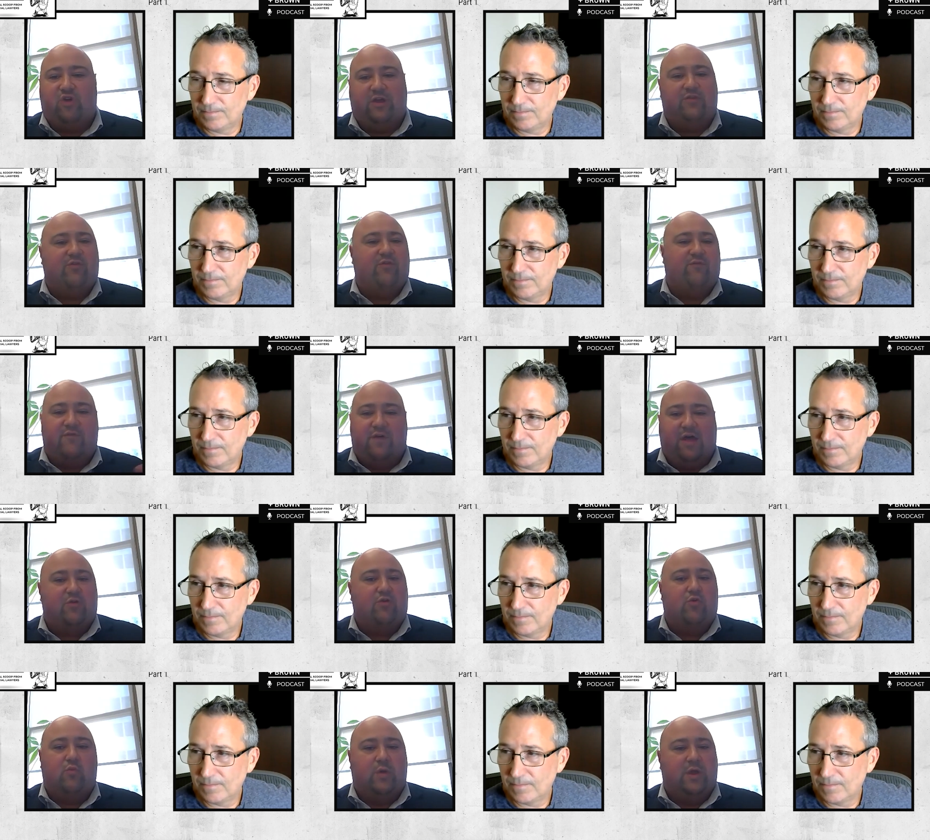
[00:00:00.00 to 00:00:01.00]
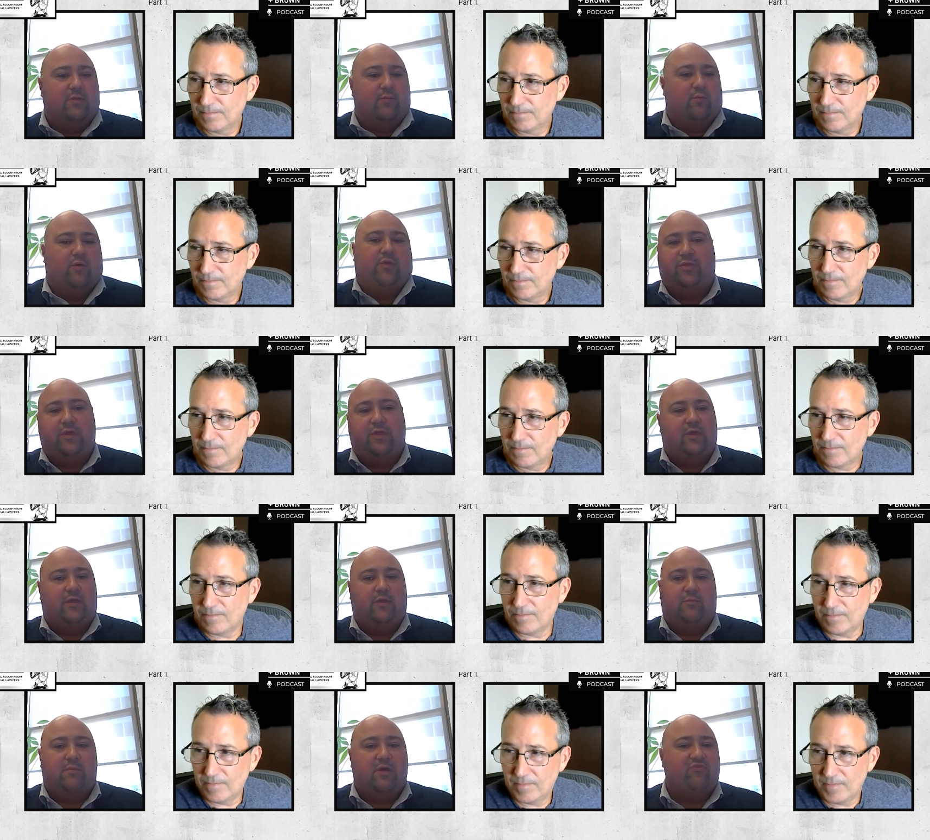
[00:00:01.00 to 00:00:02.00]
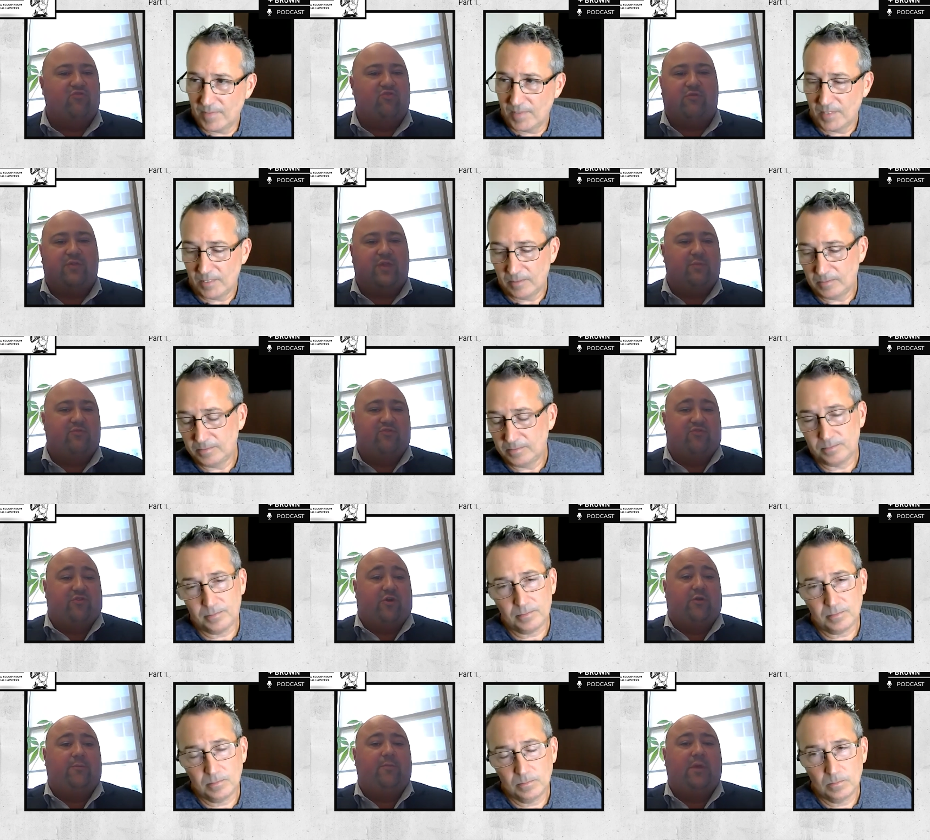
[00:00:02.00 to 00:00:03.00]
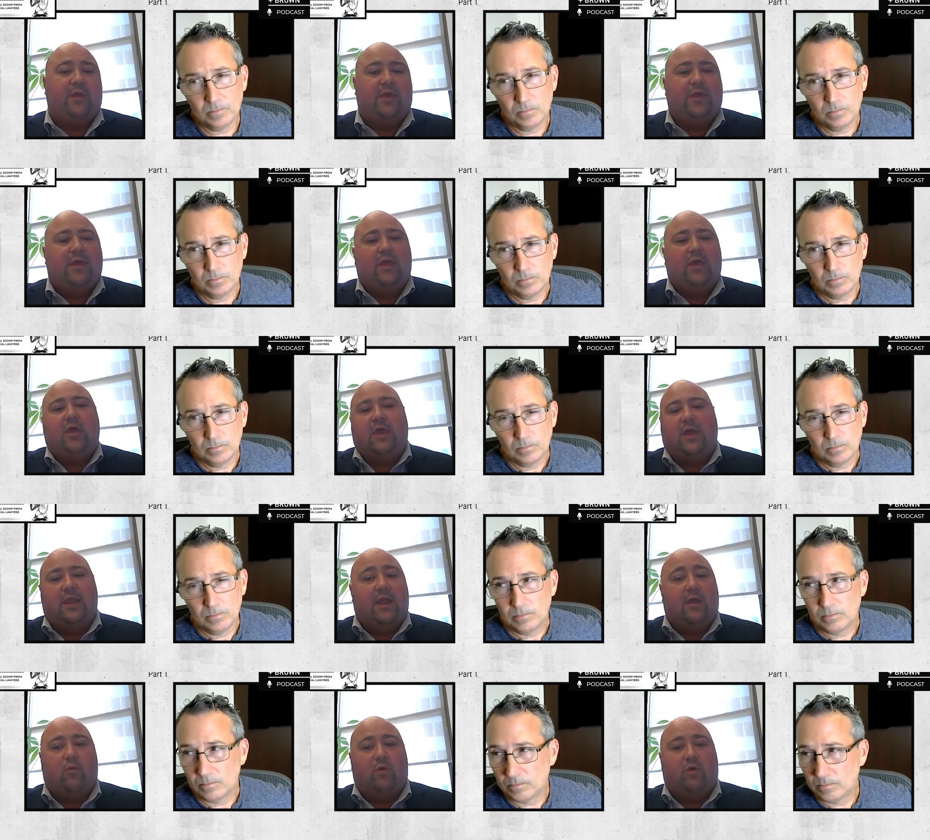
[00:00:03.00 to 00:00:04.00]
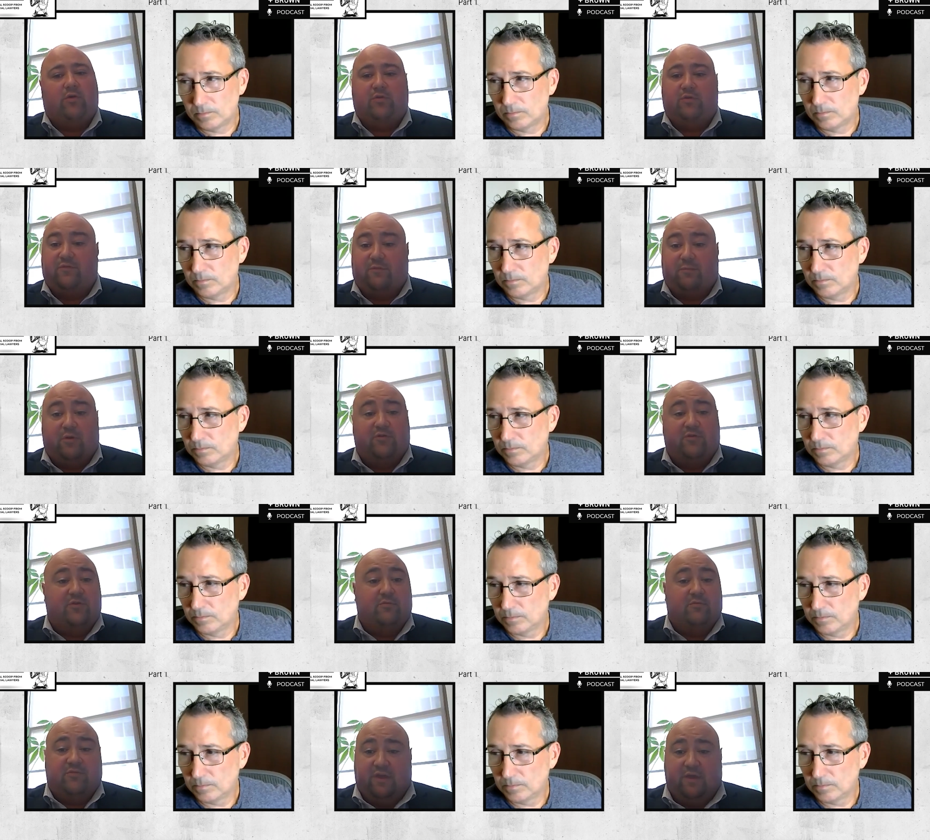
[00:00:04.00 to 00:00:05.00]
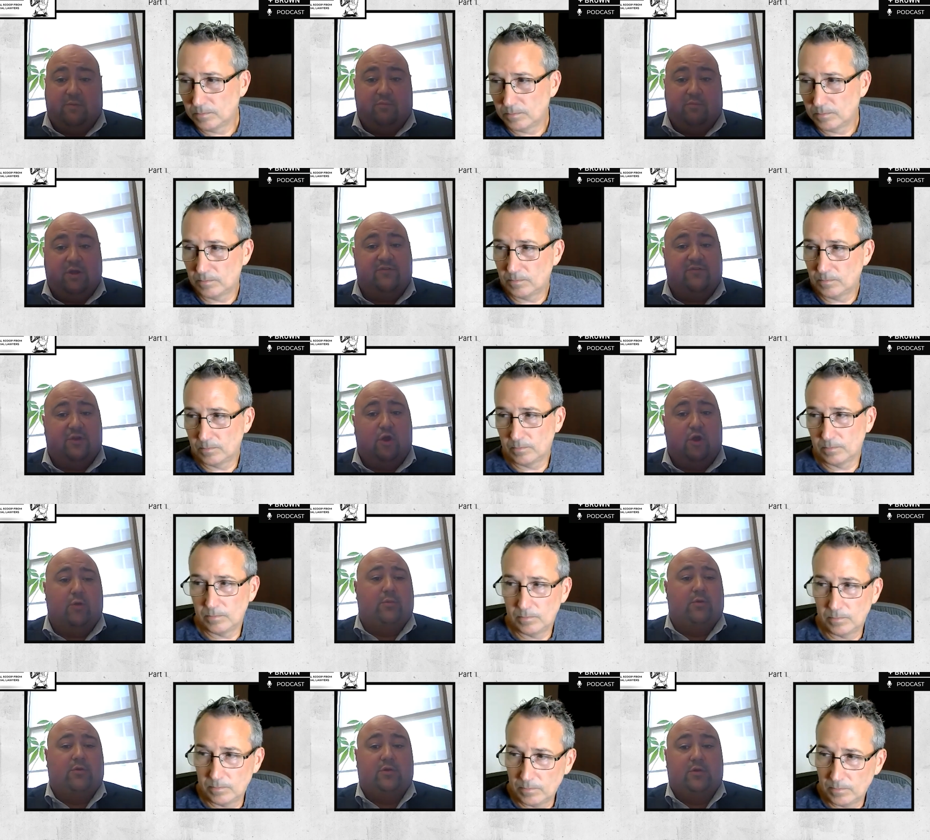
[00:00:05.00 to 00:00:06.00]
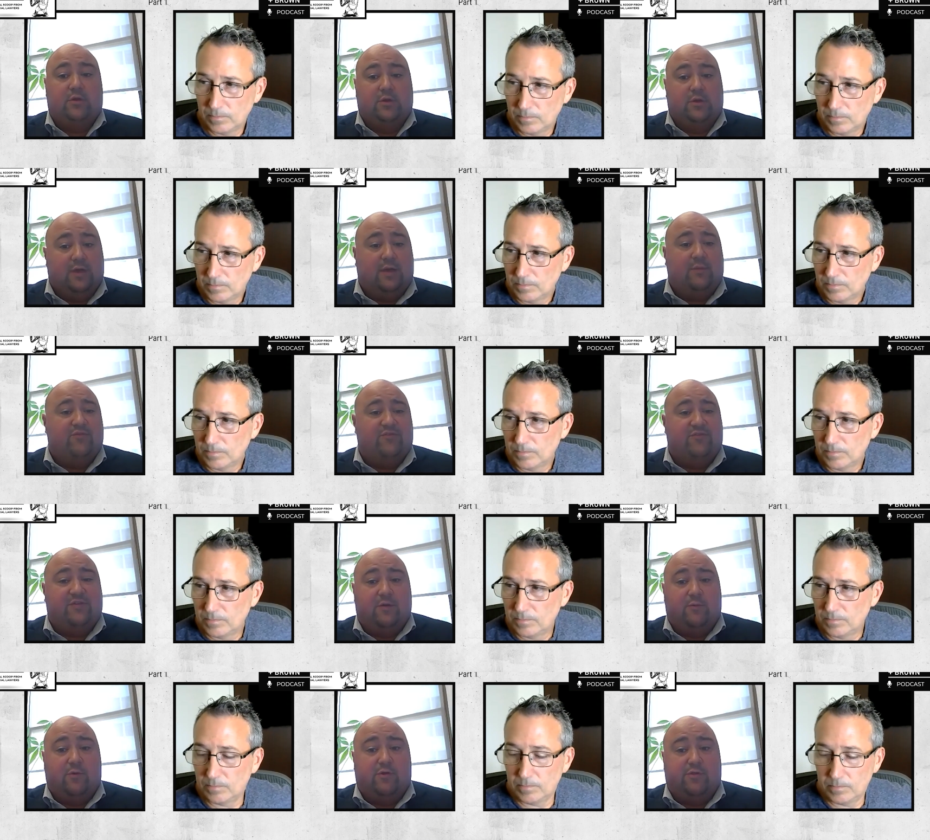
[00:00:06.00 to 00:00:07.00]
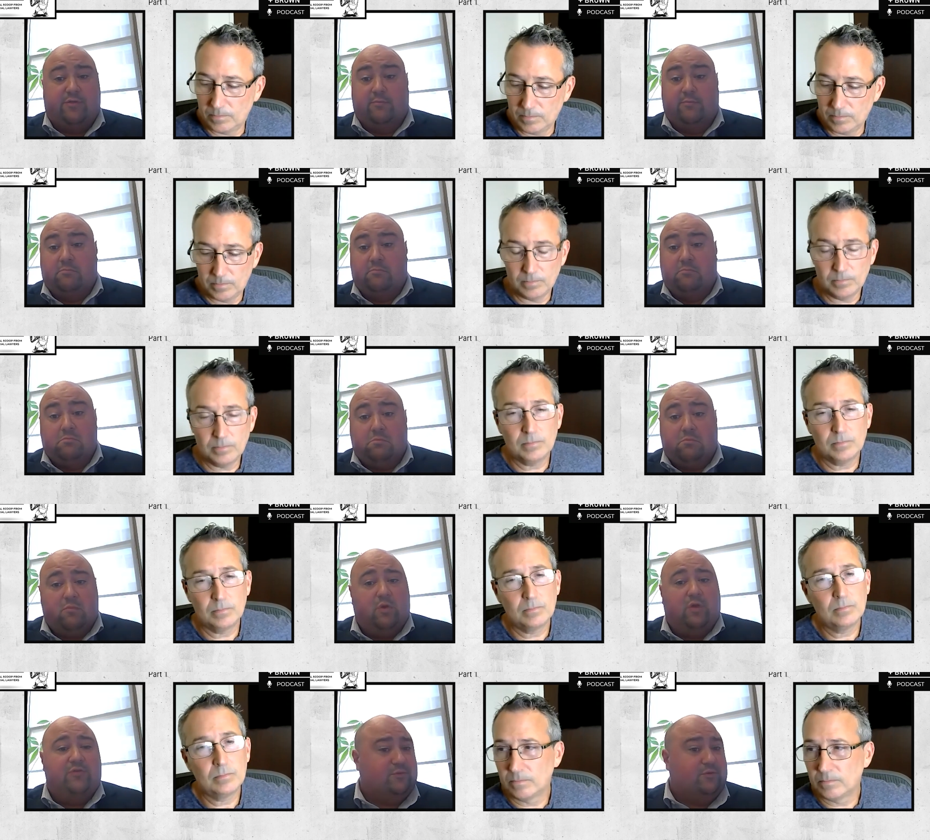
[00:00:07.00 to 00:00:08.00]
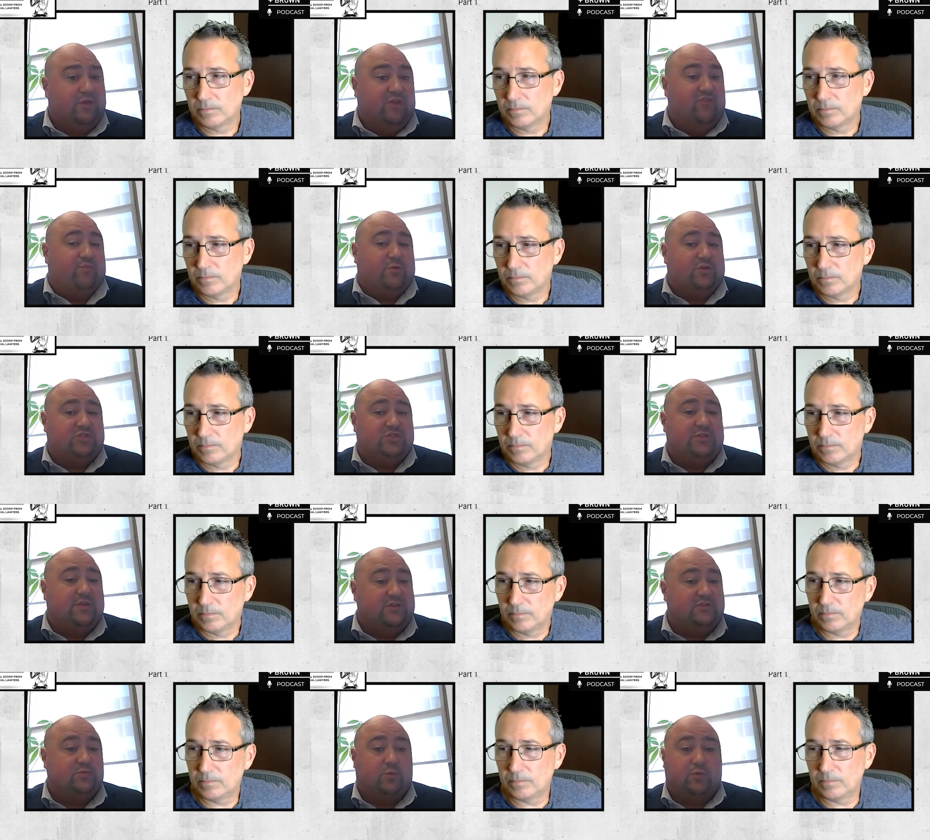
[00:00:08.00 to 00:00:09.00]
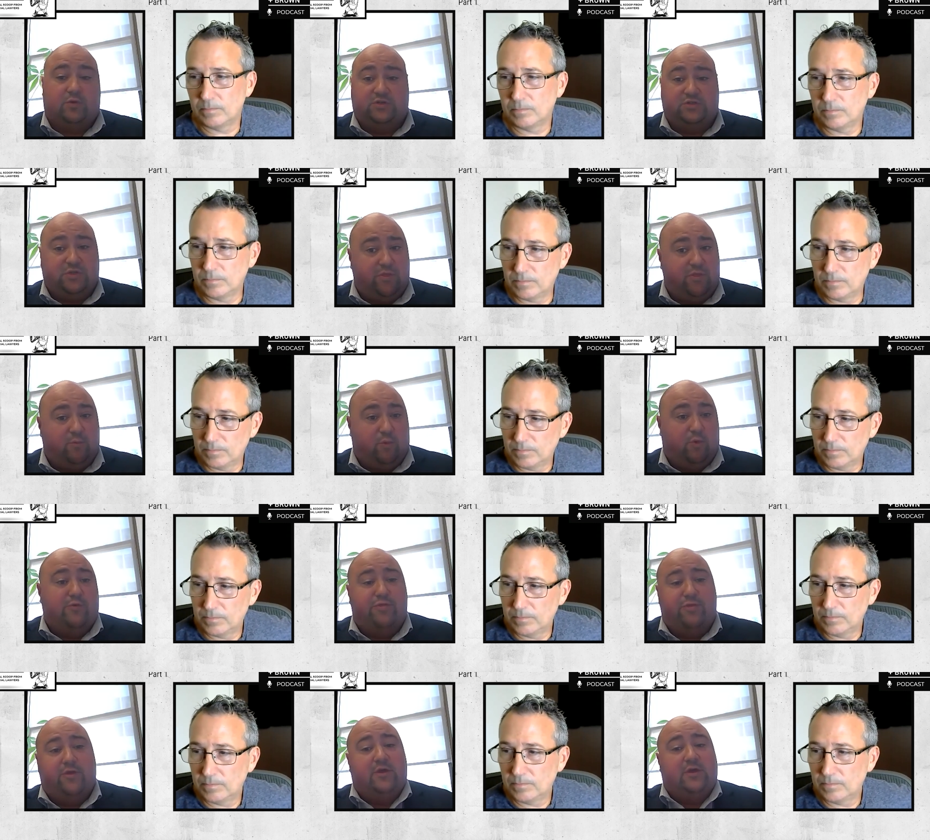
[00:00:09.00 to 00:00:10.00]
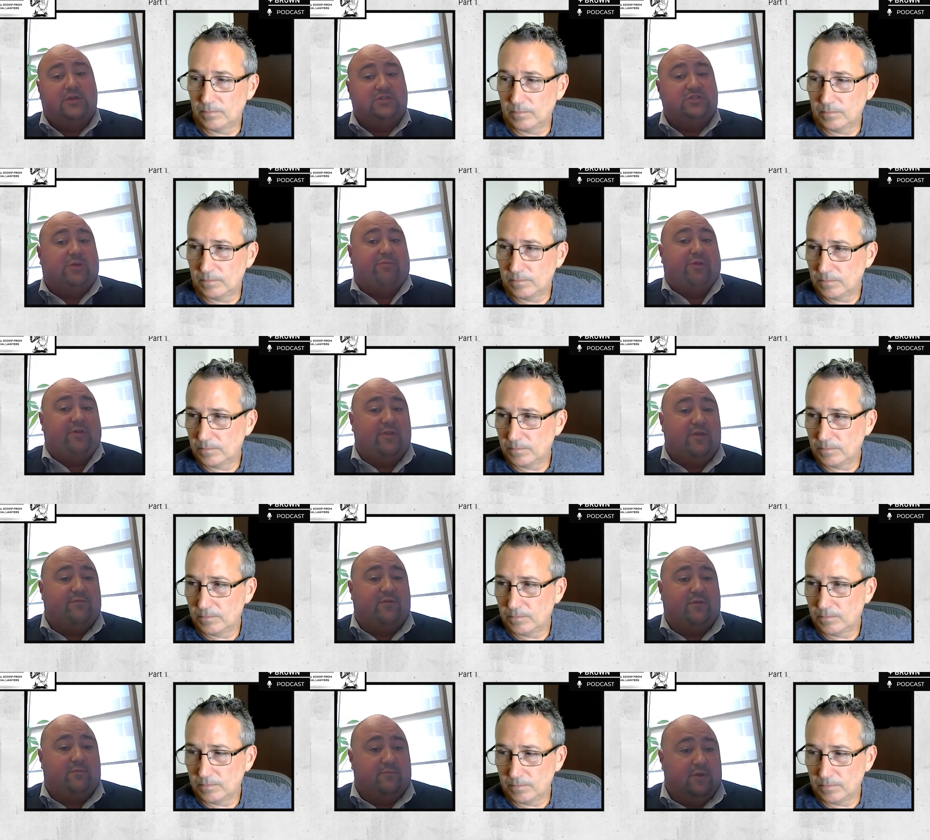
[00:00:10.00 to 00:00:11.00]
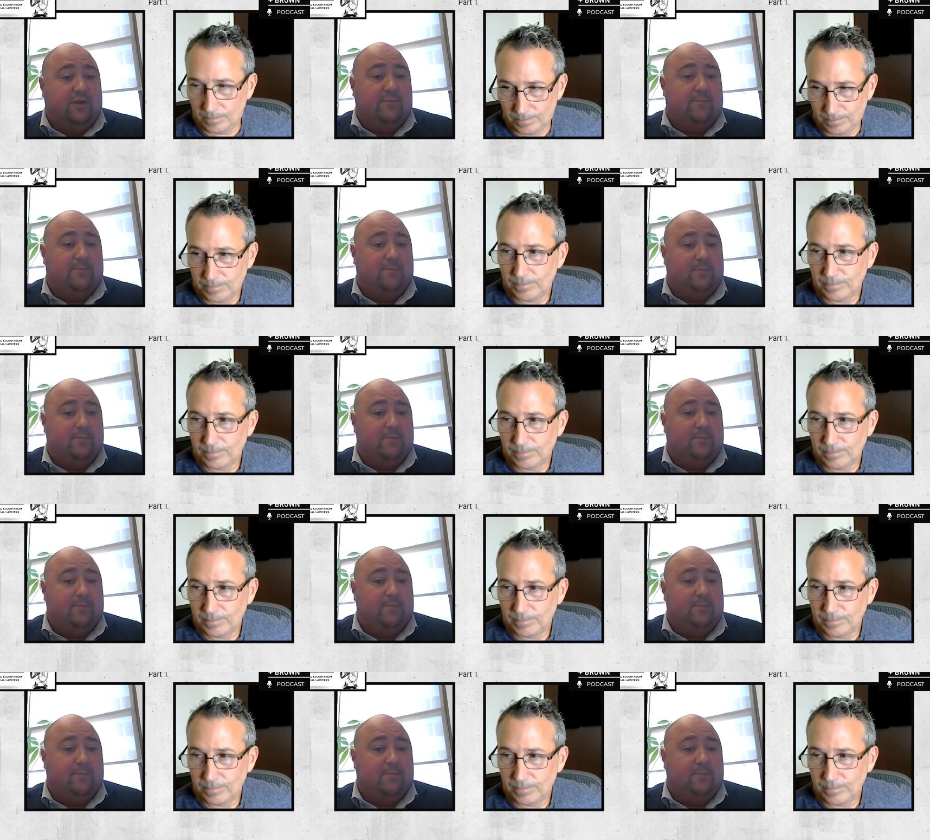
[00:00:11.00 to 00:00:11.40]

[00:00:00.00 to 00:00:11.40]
Speaker 1: try to evaluate what the measure of damages are. In our world, if a person, say, breaks an arm, how much is that worth? Well, for each person, that's worth, worth something different, right?